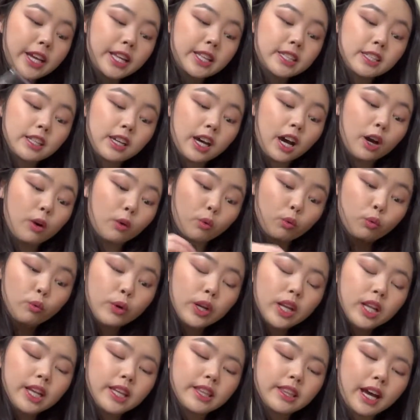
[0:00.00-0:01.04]
It's a
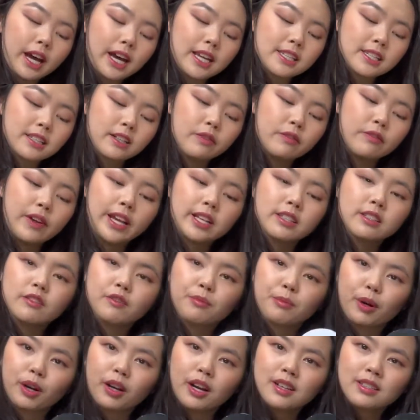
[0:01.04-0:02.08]
really nice and
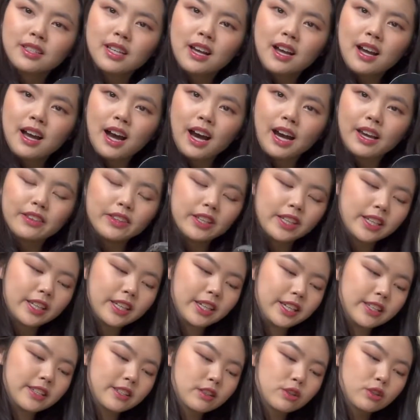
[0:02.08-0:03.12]
effective product. I think
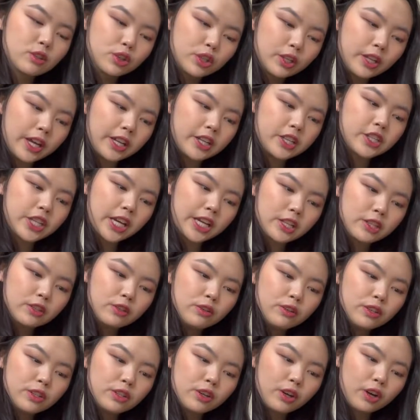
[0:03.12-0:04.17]
it's good and
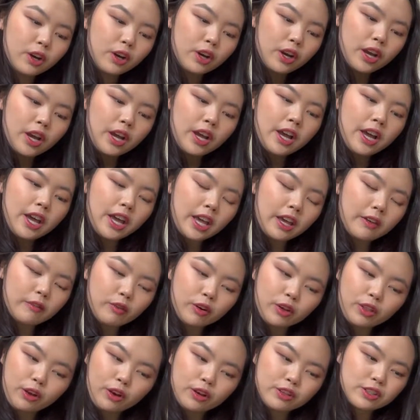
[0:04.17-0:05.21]
gentle, so
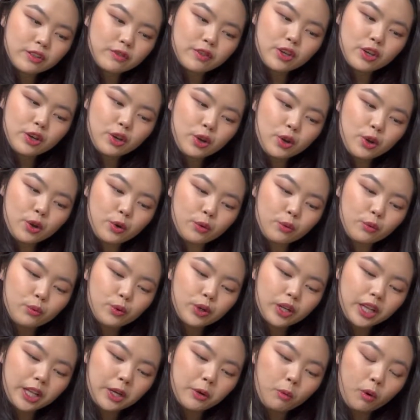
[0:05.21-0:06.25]
for those of you who
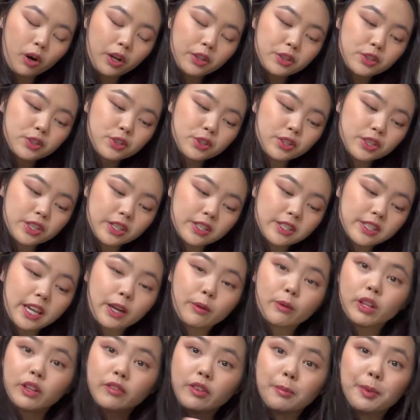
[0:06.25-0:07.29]
really want to just get
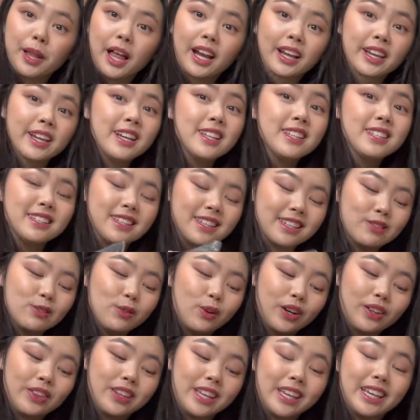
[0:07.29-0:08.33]
rid of your blackheads, this
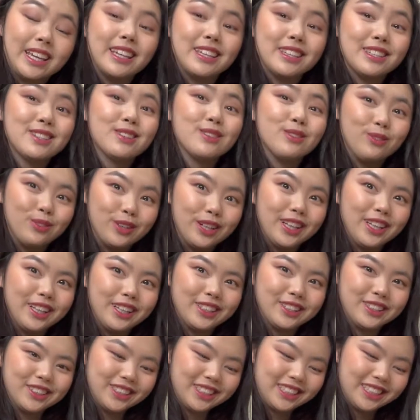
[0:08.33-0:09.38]
one is really
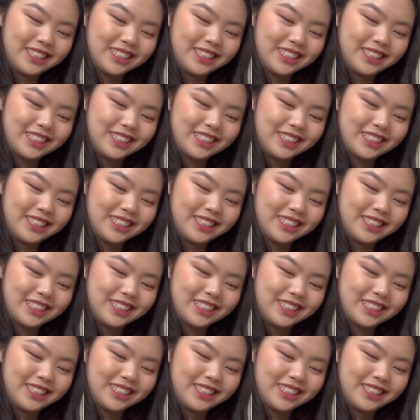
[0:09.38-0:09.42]
good.